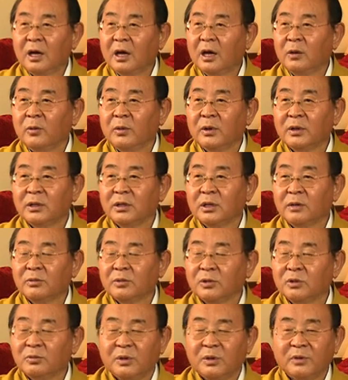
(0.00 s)
I want them
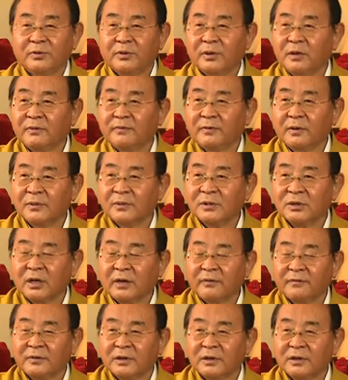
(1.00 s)
to be free from
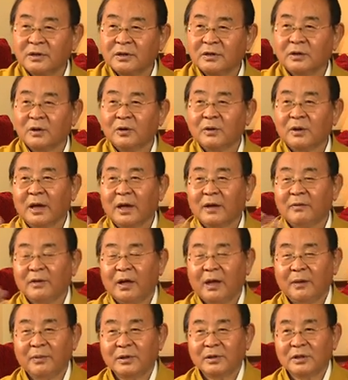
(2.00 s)
suffering or have
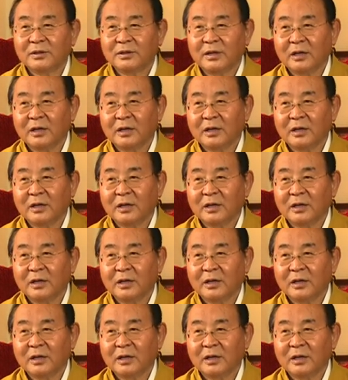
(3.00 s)
happiness.